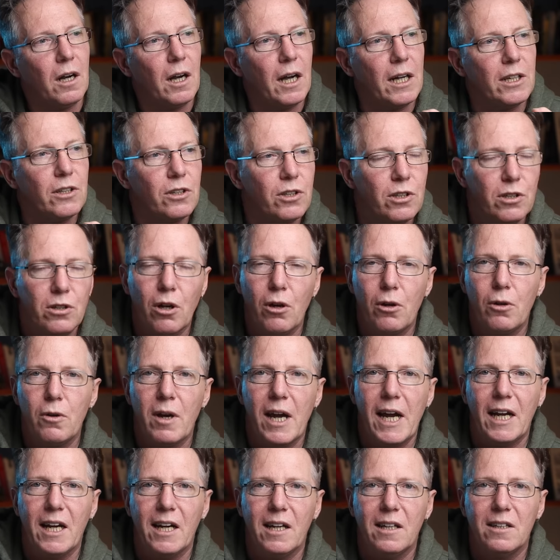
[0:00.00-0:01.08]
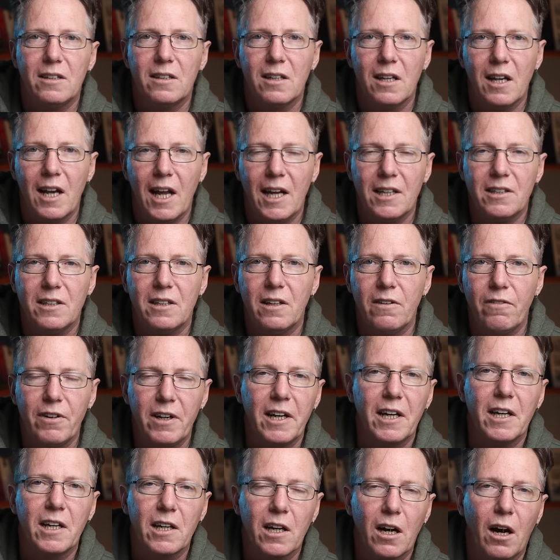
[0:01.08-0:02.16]
and so it is less of an
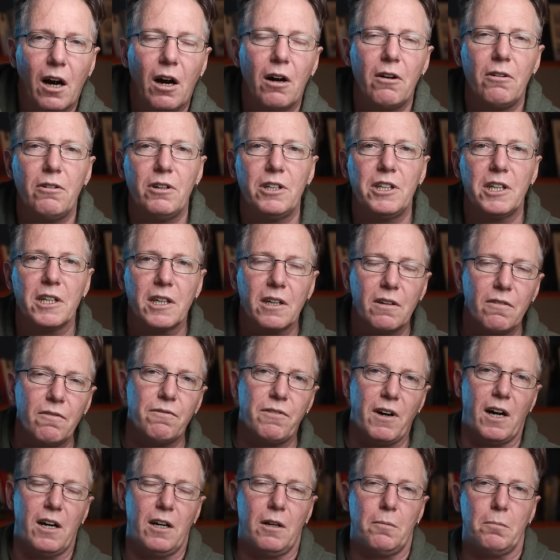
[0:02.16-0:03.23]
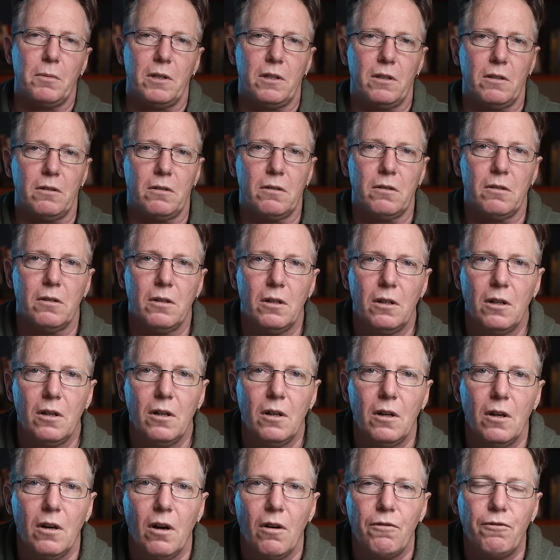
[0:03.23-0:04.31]
encouraging environment
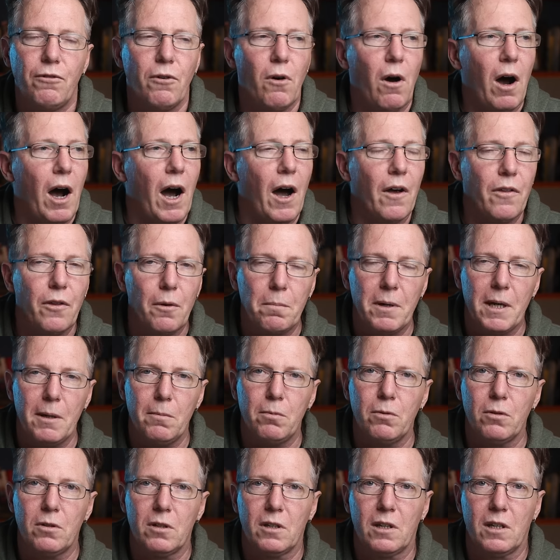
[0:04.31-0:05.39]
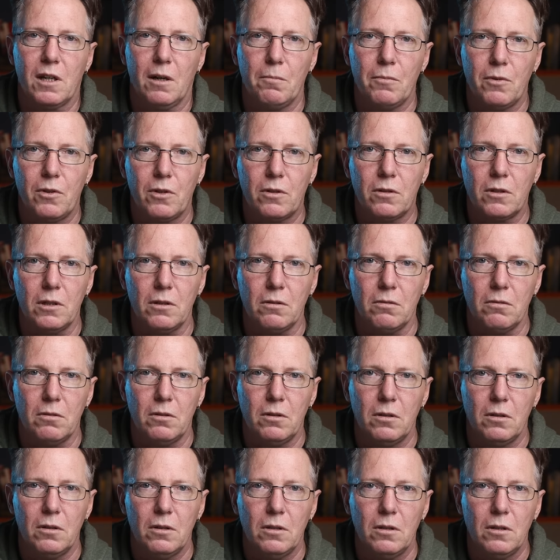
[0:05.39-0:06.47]
for other people to come through.
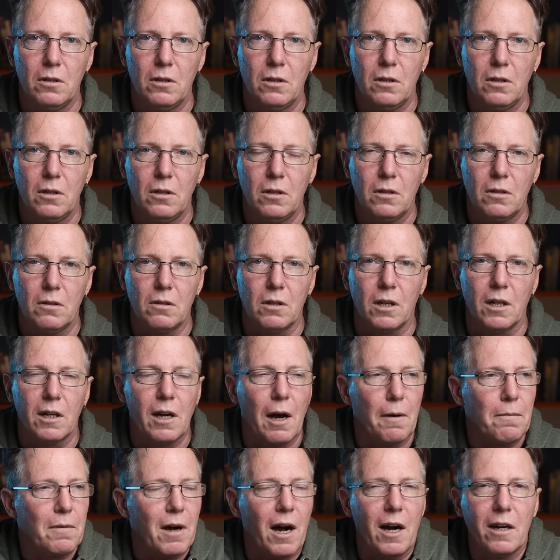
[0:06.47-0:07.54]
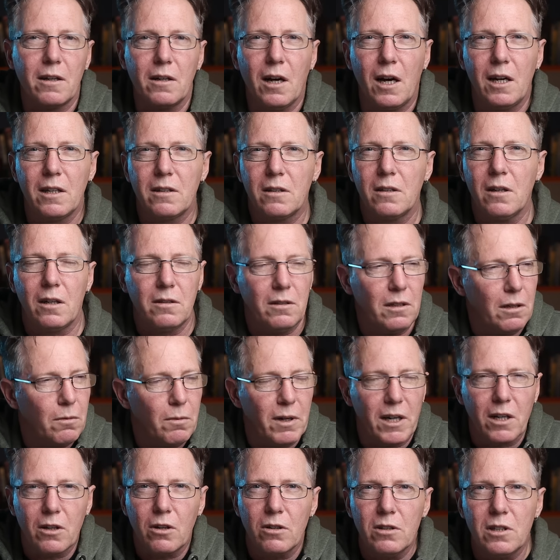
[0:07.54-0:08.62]
Right? I, I, I, you know,
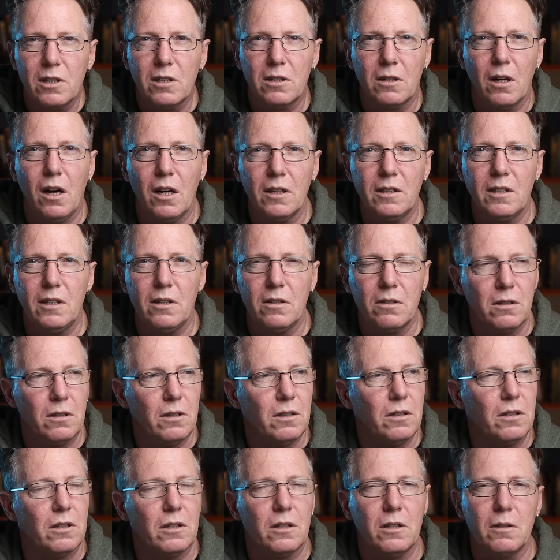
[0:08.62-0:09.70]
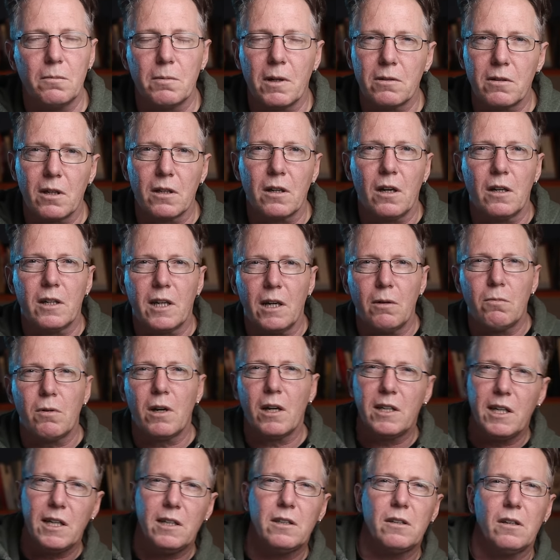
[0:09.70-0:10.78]
when I got started on YouTube, I was like, okay, well, I
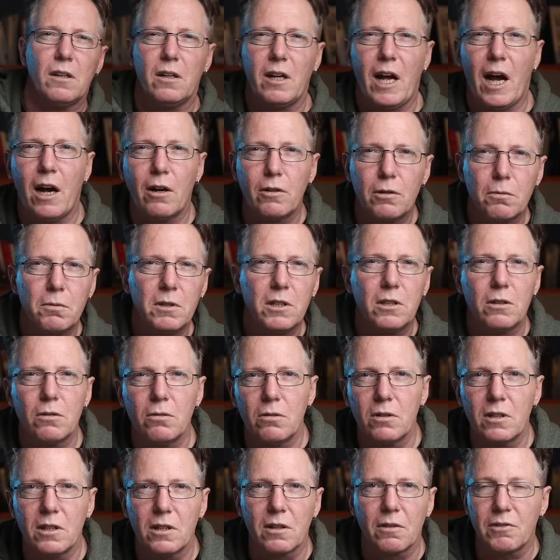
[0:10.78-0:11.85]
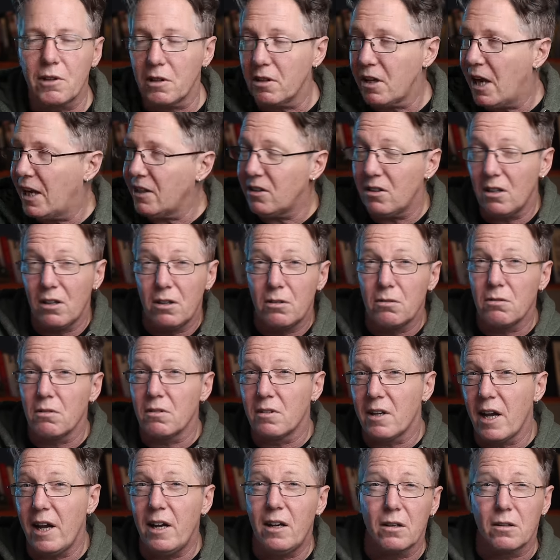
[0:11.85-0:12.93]
need to. How do we do all this stuff? So I had to learn all the
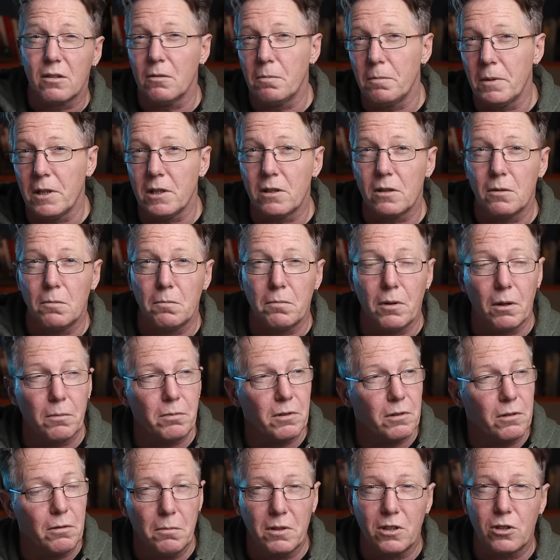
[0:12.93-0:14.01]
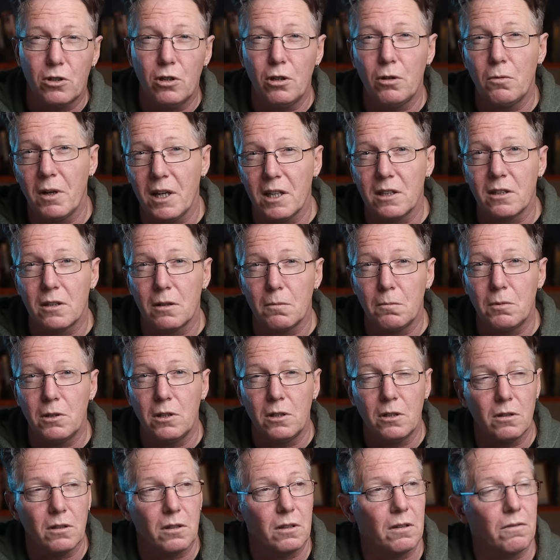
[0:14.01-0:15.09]
technical bits and bobs. It took me two weeks to
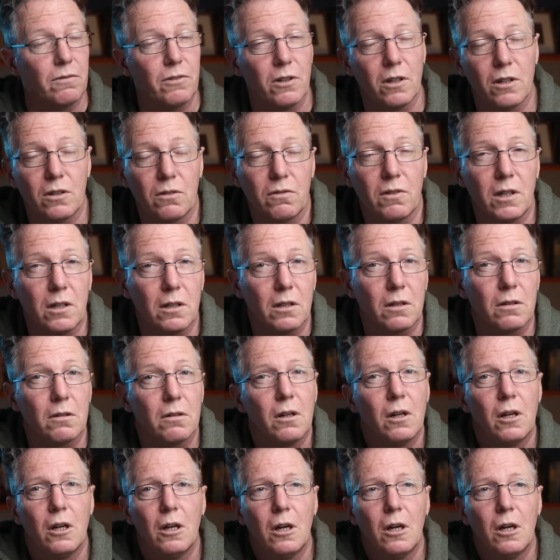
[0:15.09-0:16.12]
produce the first video,